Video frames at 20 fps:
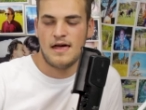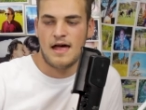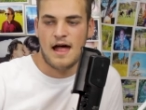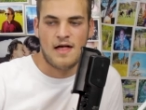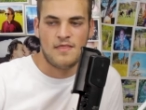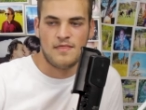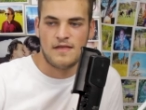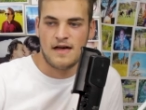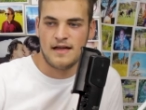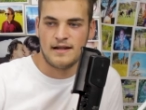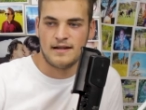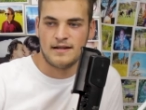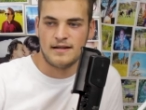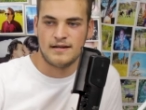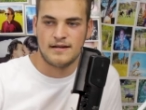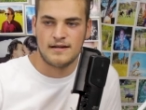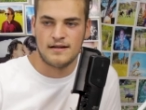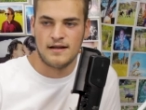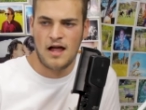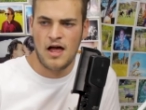and then
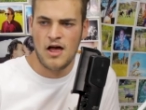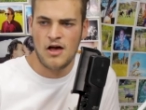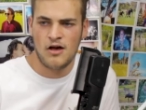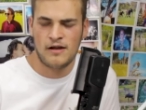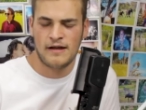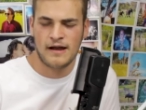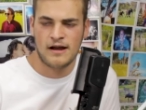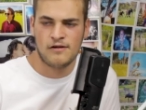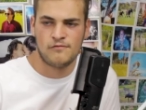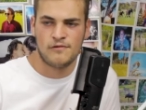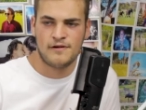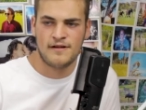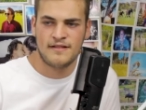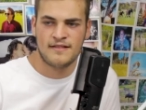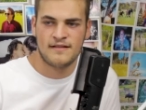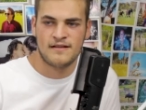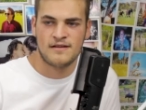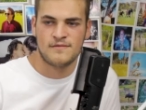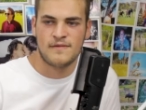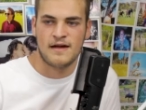I heard like a
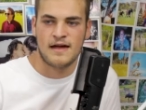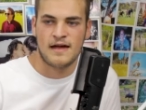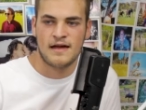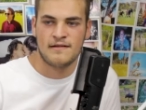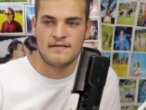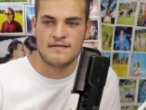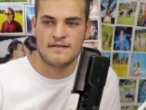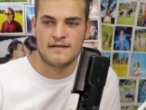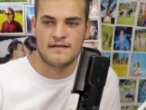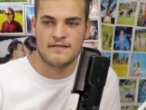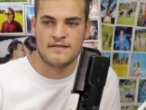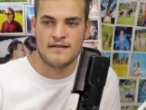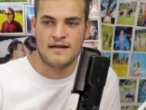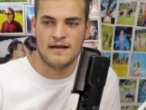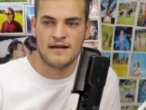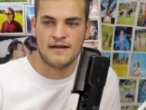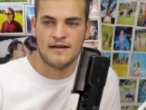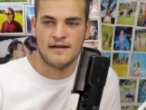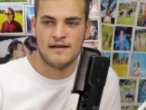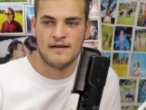rustling in my house, and I was
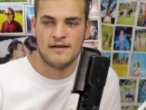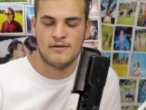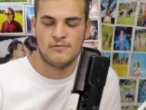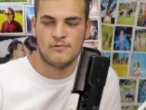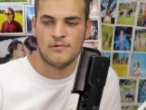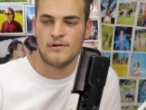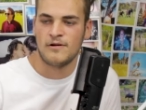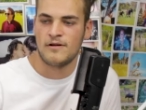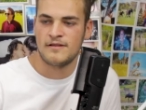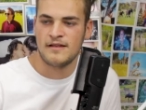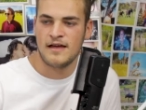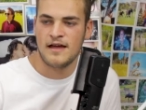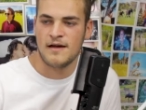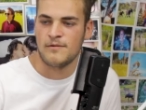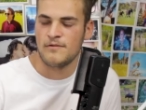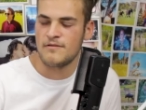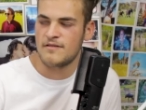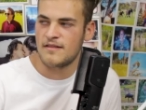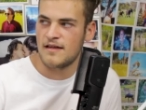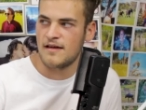like, well, goddamn,
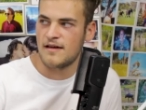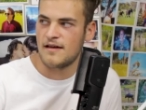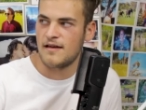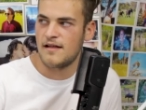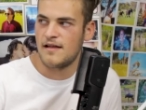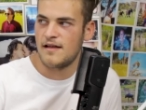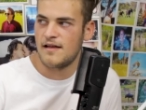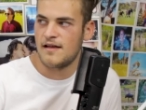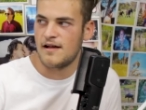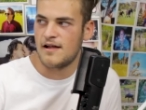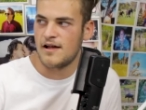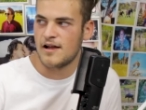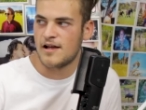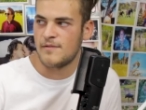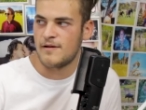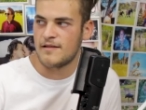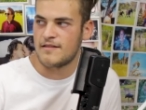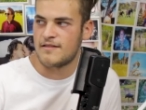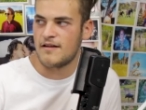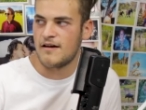who's that? And I
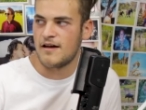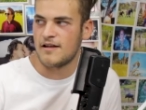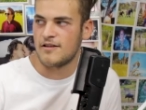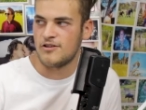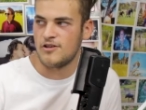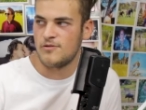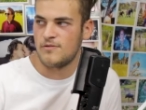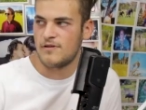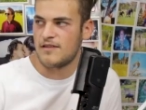come outside, and you